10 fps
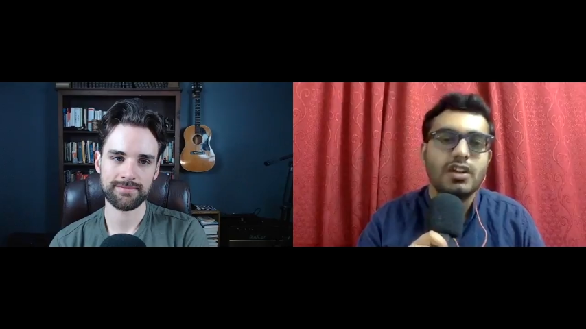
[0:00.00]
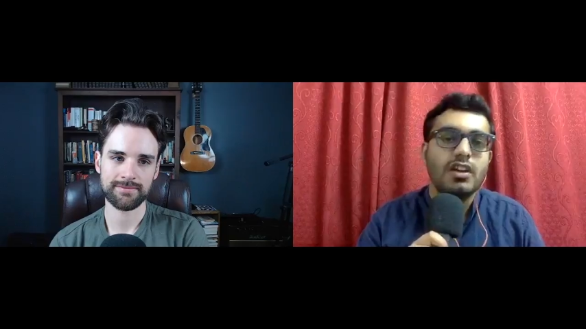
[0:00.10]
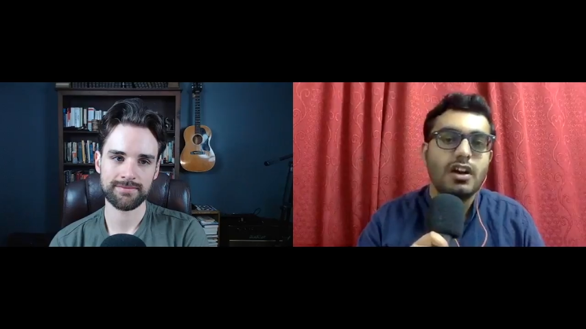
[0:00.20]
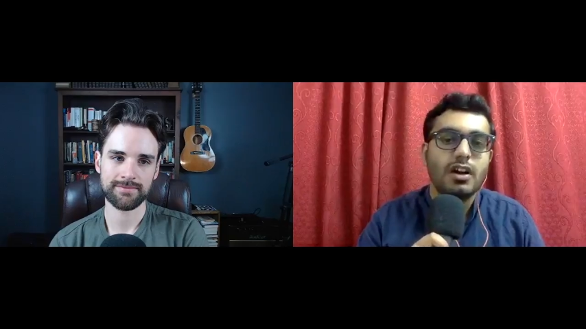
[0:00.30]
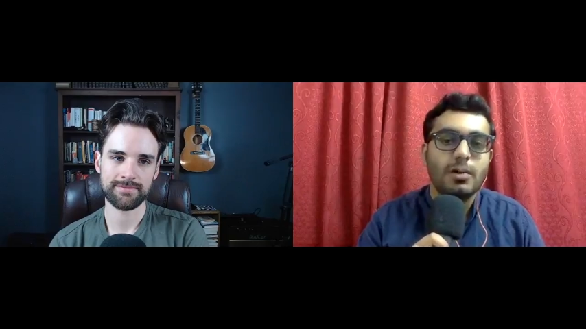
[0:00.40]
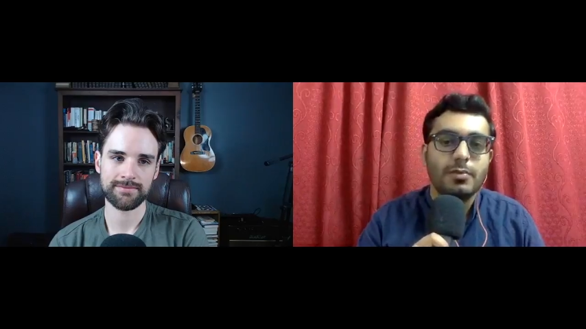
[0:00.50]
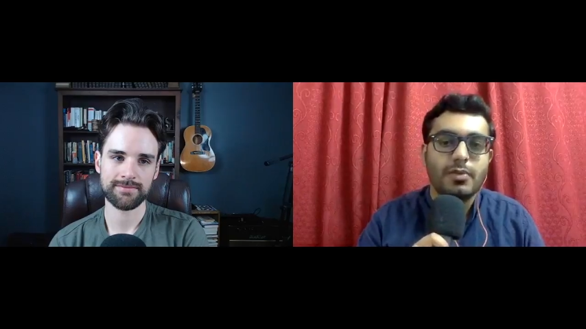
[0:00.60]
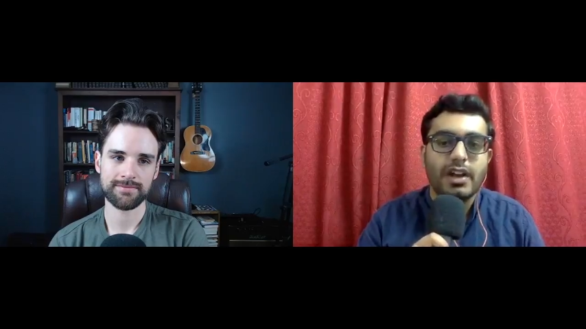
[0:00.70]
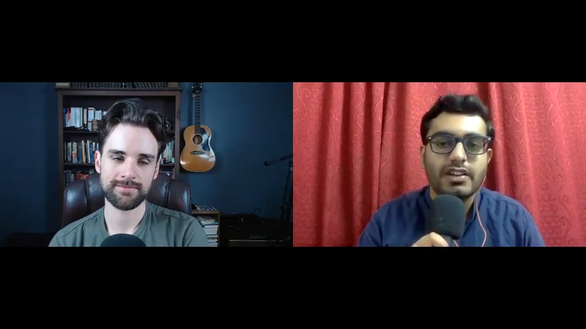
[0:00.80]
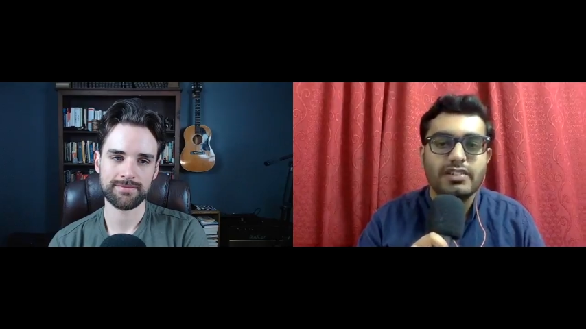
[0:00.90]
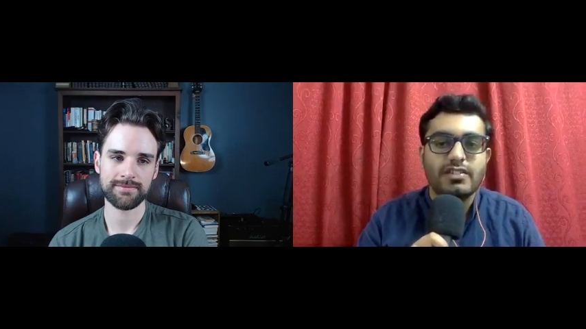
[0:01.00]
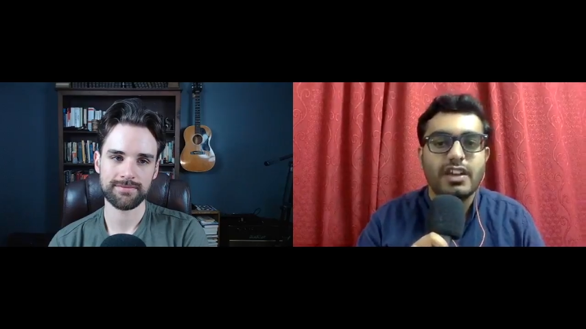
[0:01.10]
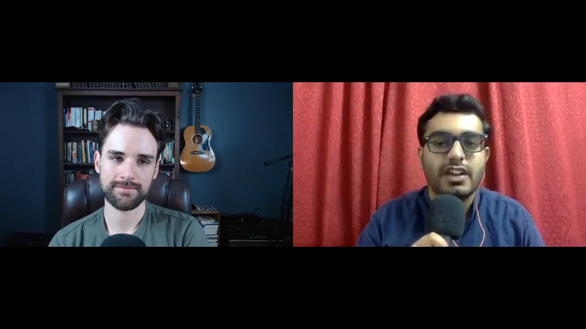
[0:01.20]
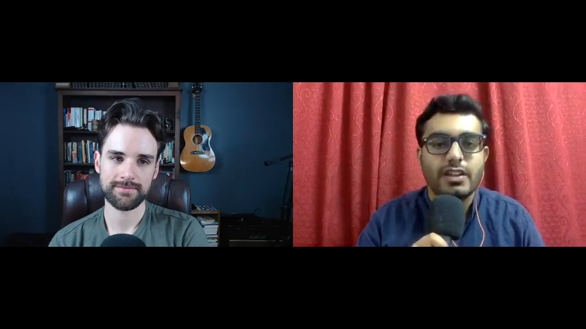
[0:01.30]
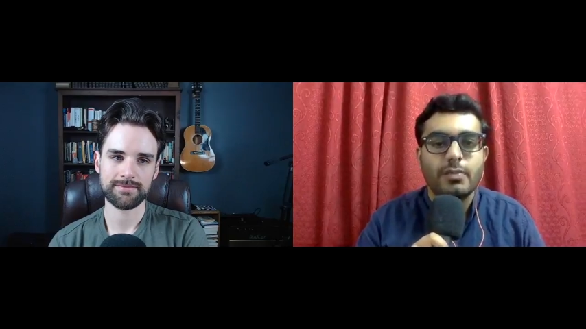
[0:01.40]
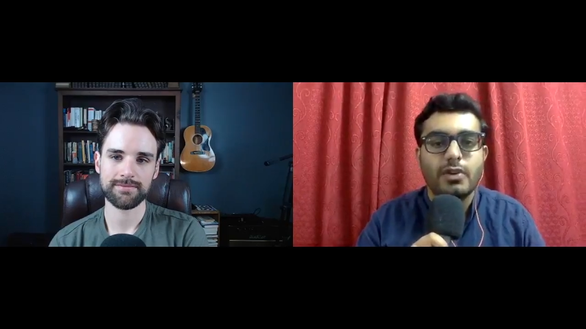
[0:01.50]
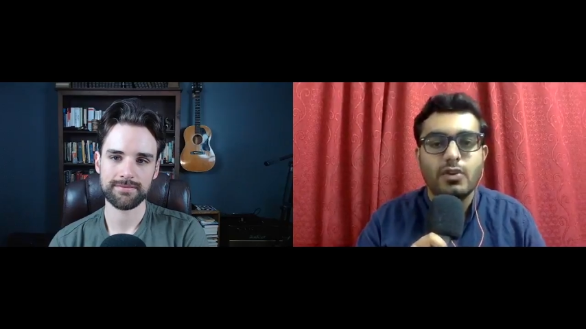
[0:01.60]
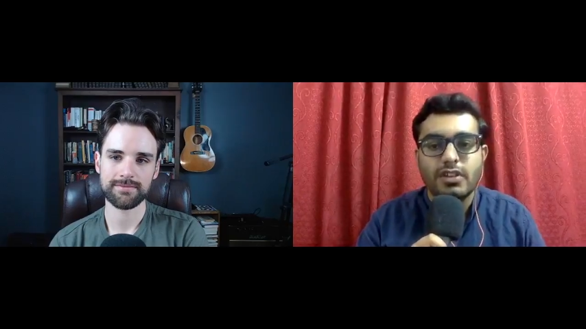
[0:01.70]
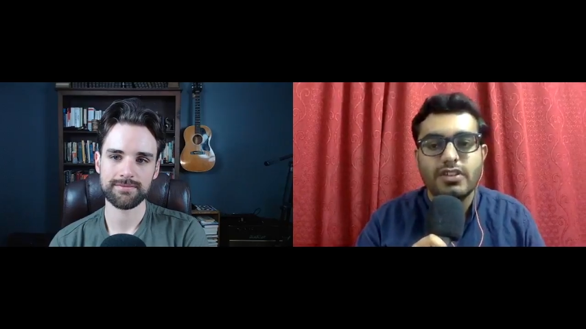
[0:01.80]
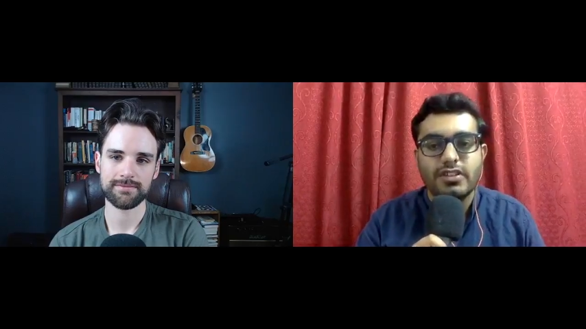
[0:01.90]
Speaker 1: um, and trying them
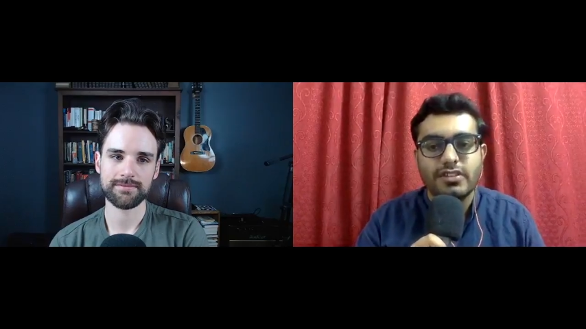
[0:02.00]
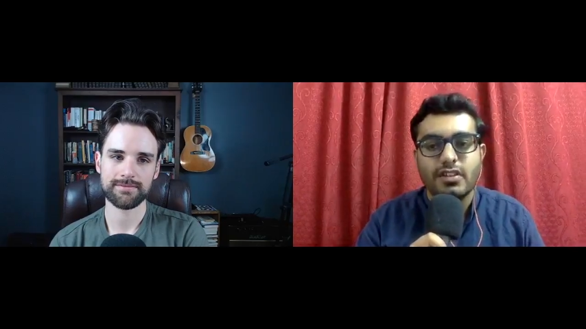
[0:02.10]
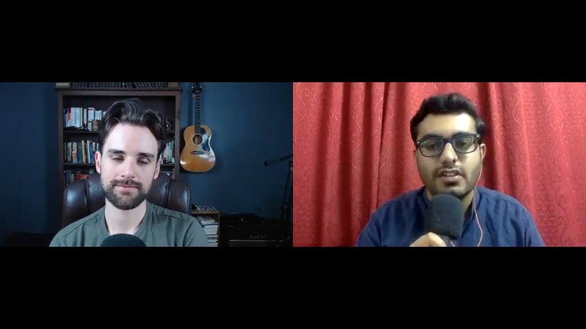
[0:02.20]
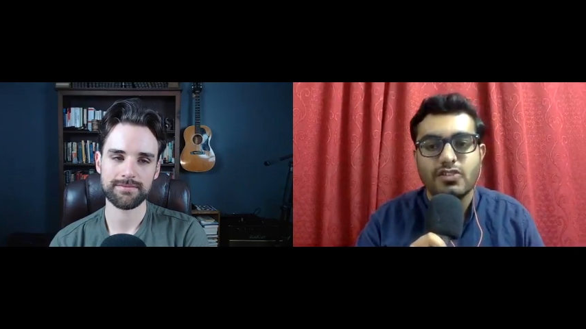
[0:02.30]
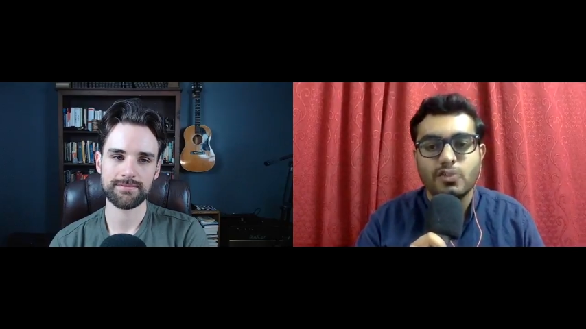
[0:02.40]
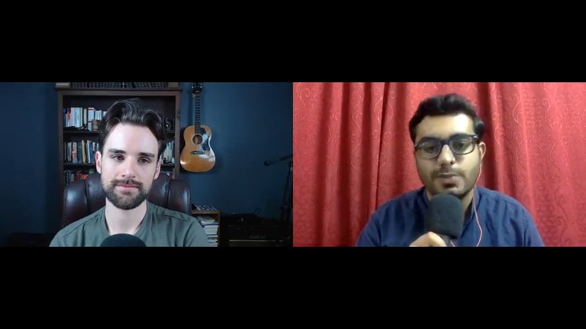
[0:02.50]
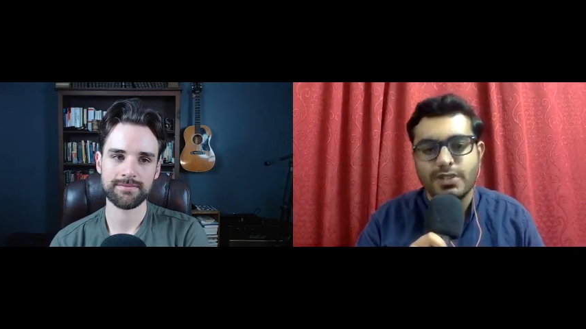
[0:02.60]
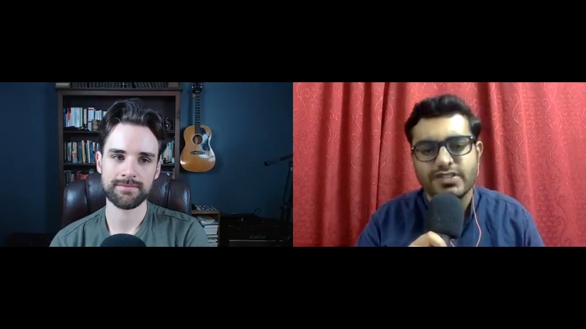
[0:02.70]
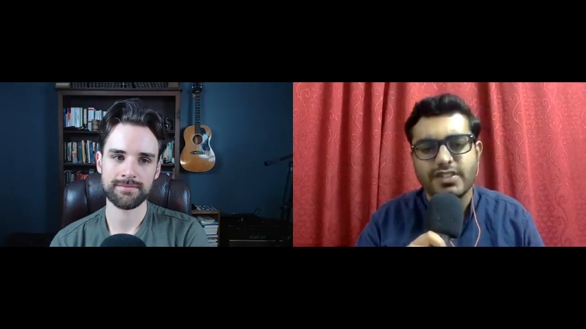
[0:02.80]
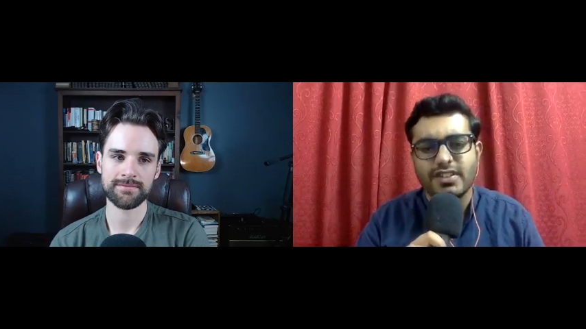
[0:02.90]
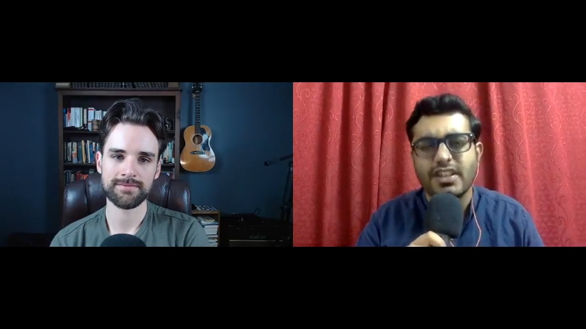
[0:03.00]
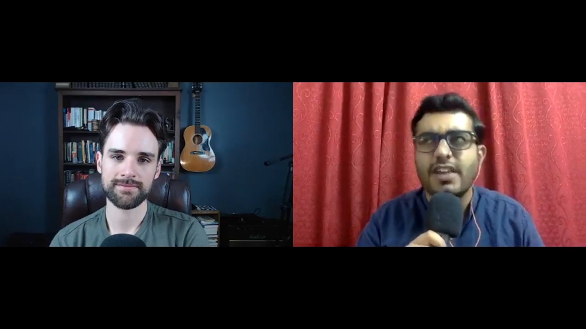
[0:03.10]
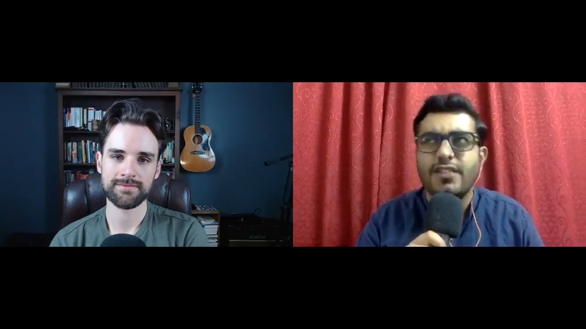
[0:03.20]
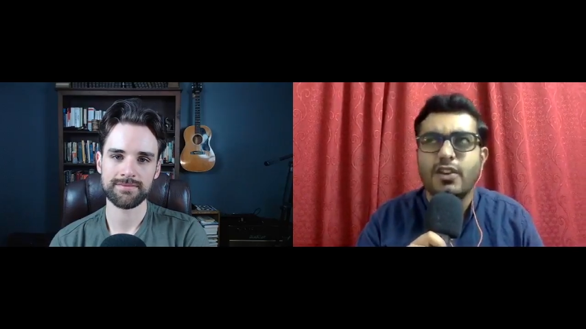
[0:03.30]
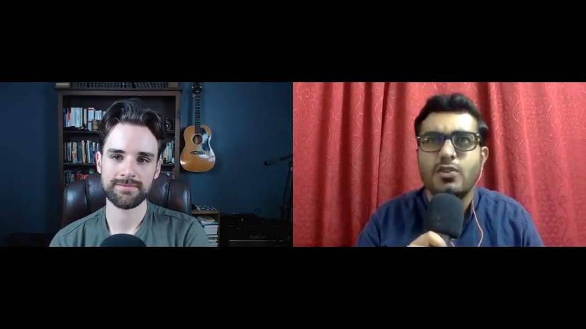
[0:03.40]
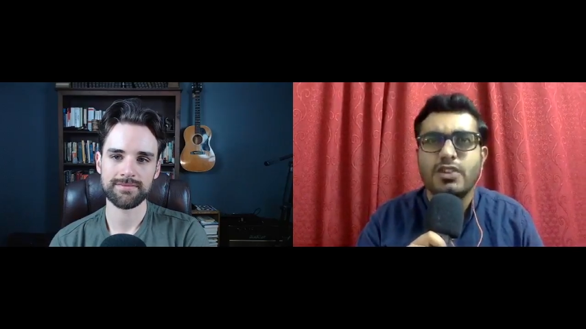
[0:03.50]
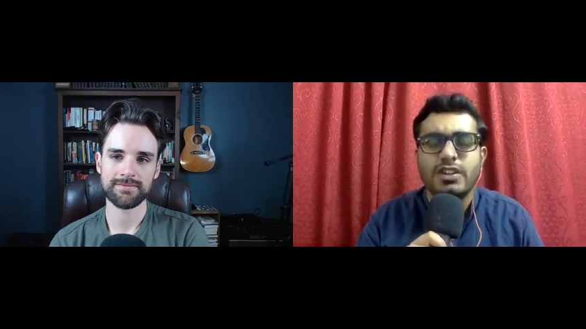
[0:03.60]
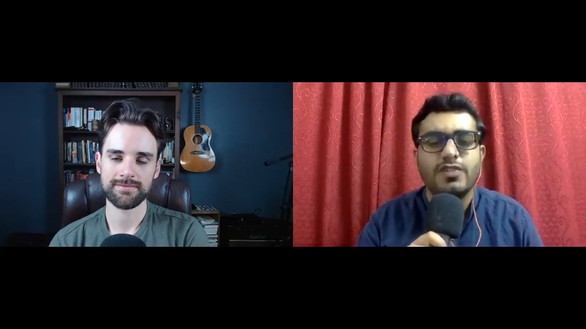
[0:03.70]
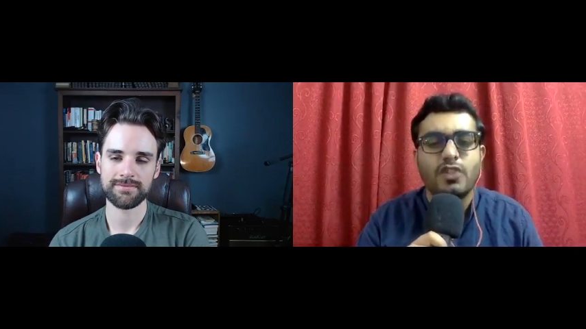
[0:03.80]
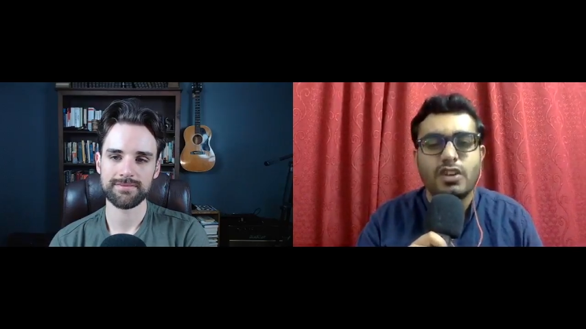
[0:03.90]
out is uh, super interesting they have around
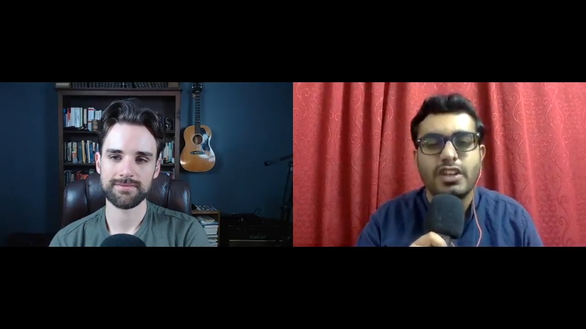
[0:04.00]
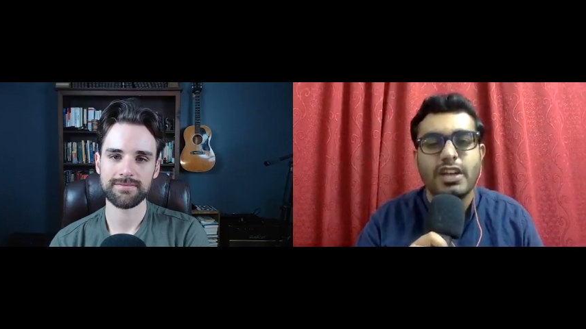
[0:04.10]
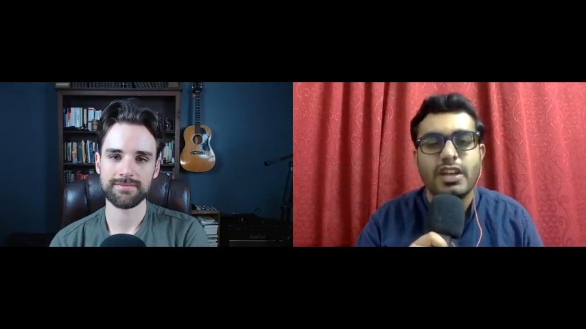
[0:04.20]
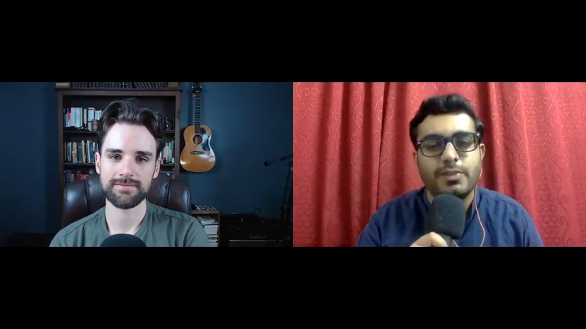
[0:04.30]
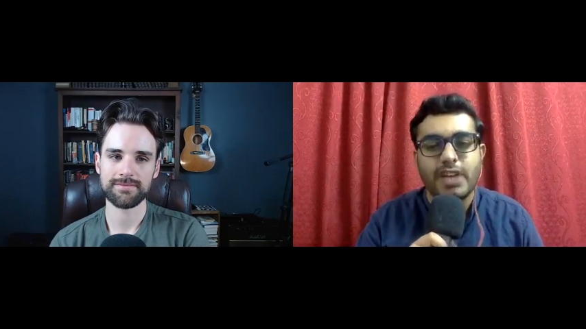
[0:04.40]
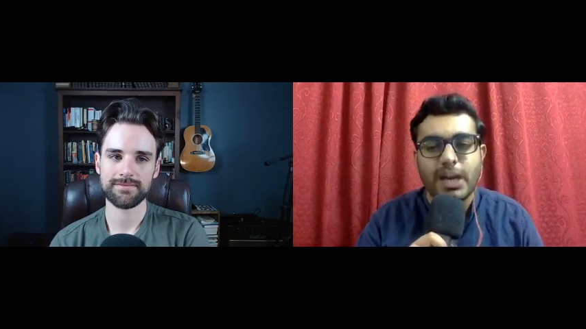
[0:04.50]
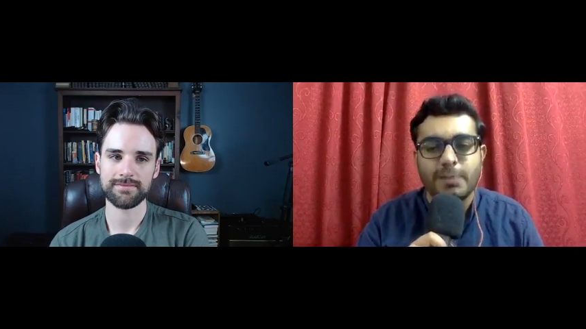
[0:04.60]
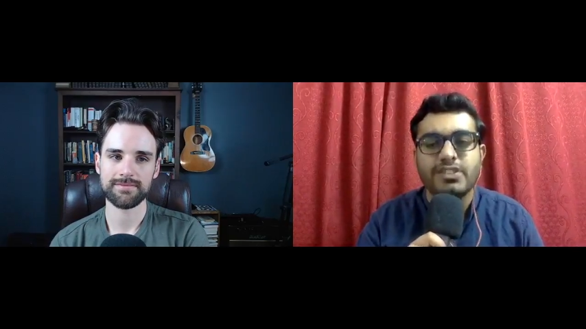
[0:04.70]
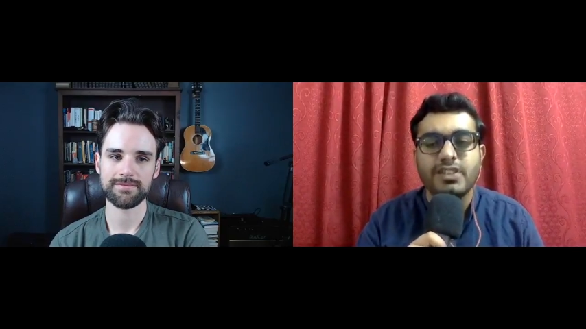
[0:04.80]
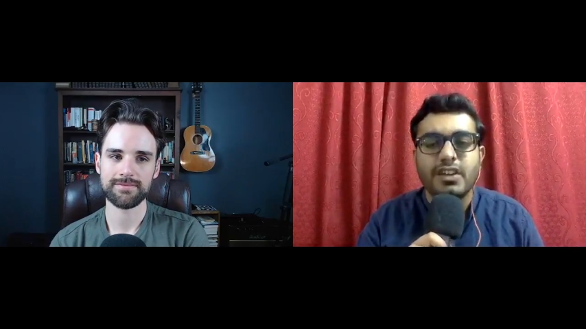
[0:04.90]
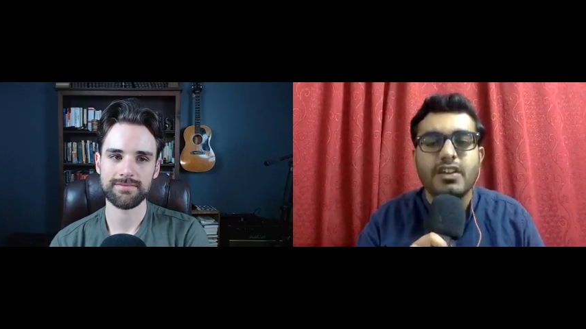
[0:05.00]
30 40 app dapps